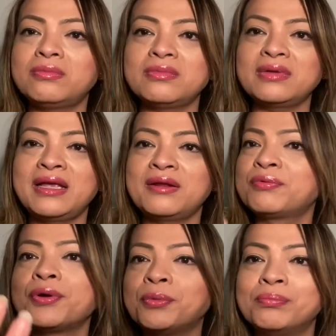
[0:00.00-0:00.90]
in a
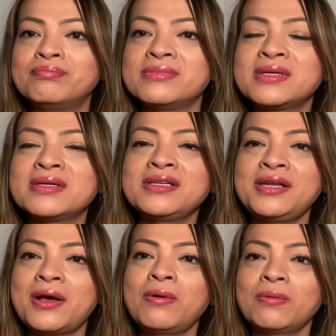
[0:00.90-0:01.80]
room. You
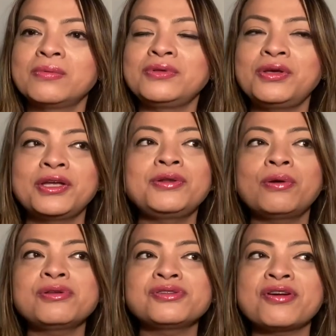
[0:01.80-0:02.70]
know, you can
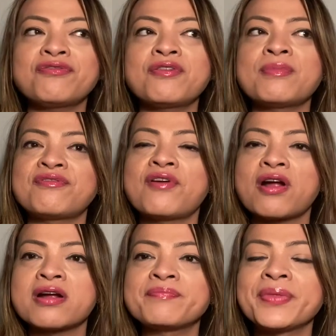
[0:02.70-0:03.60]
notice her from afar.